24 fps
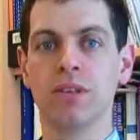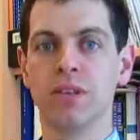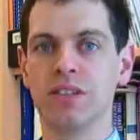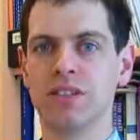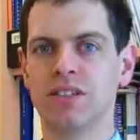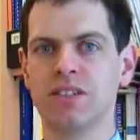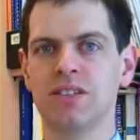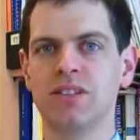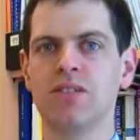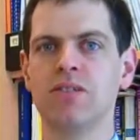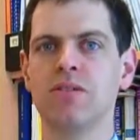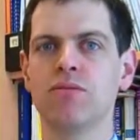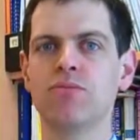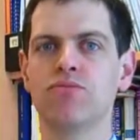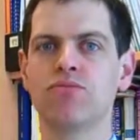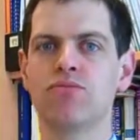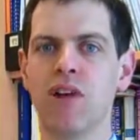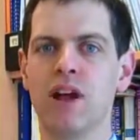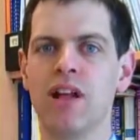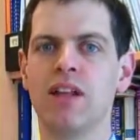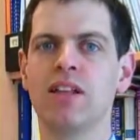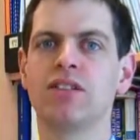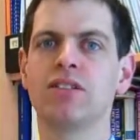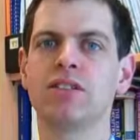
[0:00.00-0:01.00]
they're still
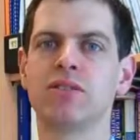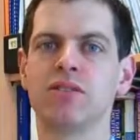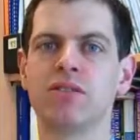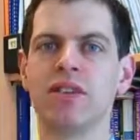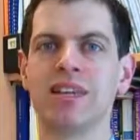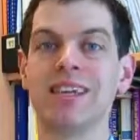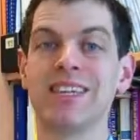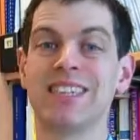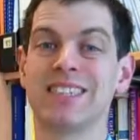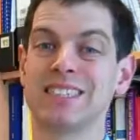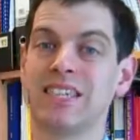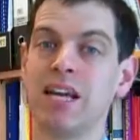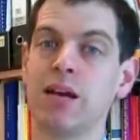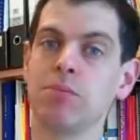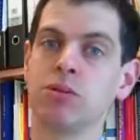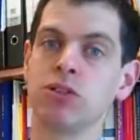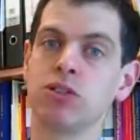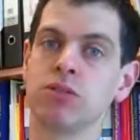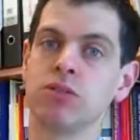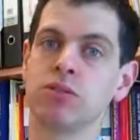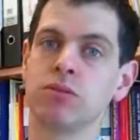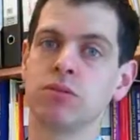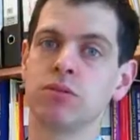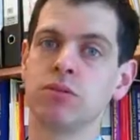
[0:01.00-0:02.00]
relatively
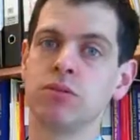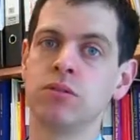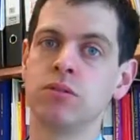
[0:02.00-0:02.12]
exceptional,